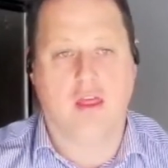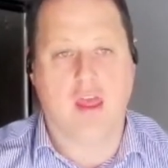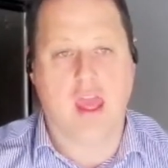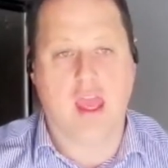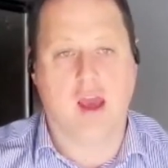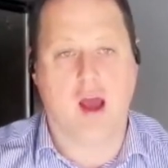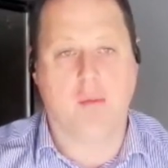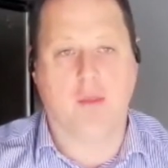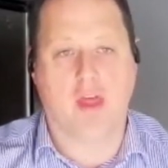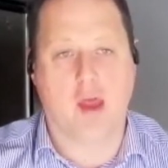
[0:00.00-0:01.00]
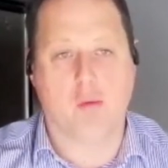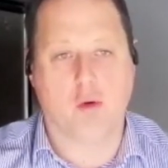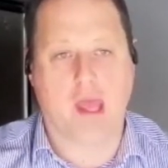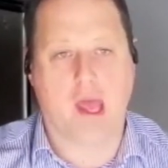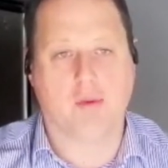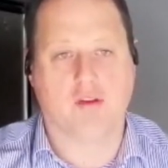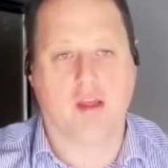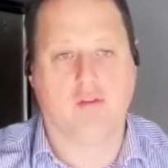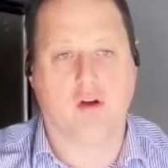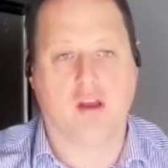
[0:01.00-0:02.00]
the income that they will be able to
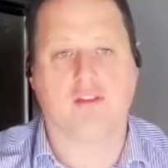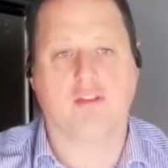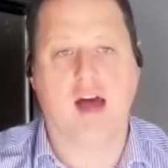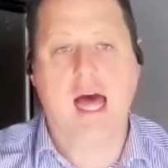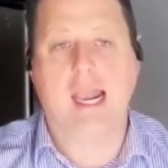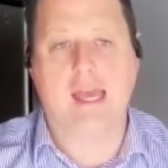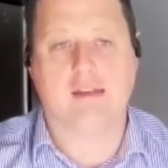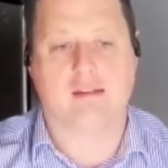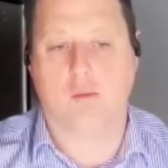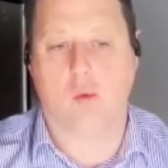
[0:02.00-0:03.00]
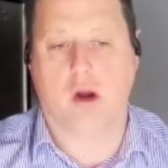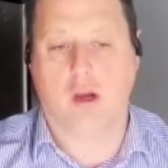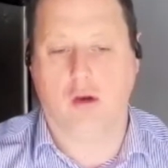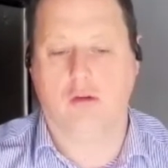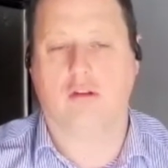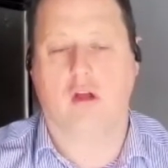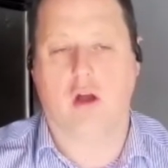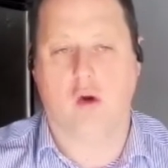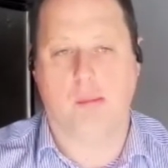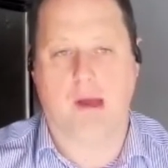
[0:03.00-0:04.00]
live on is far less than what it looks
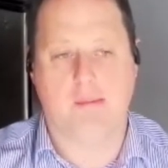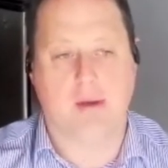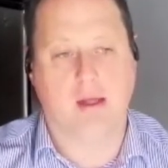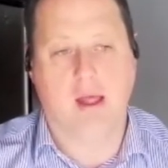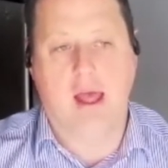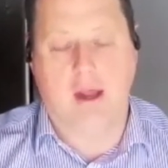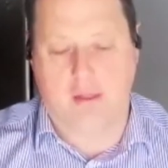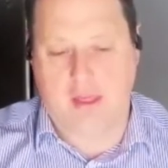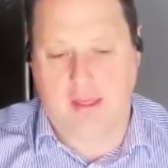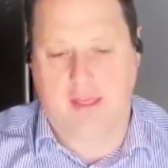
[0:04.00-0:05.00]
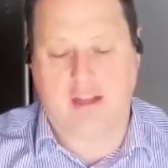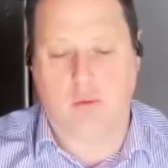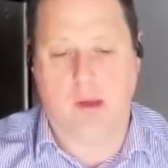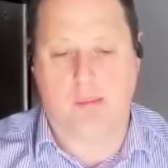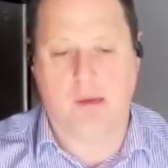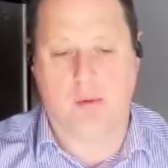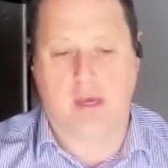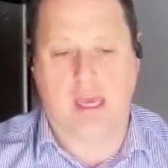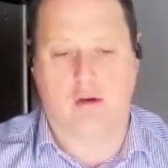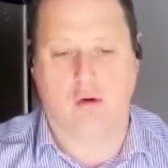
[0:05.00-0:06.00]
like on paper. And I think that's where people
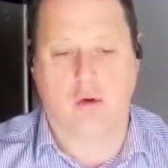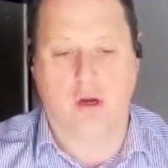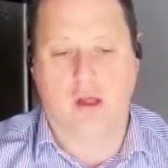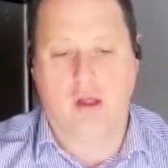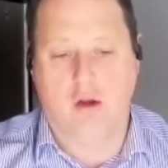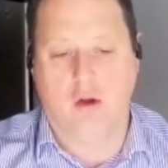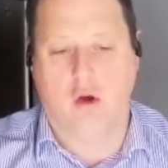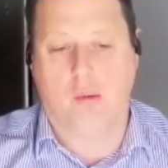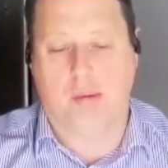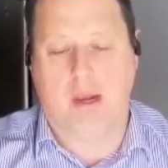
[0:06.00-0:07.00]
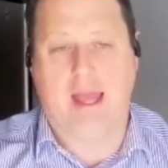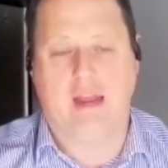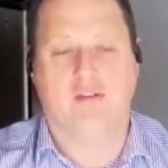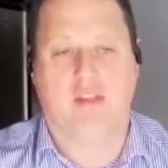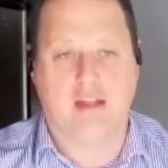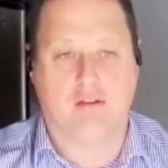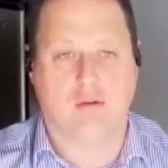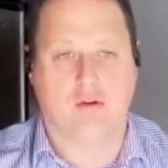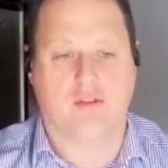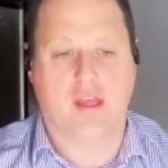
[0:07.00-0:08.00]
get caught, not planning for that
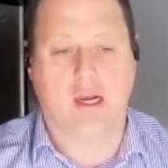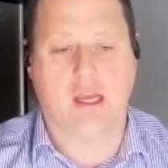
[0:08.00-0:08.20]
sort of thing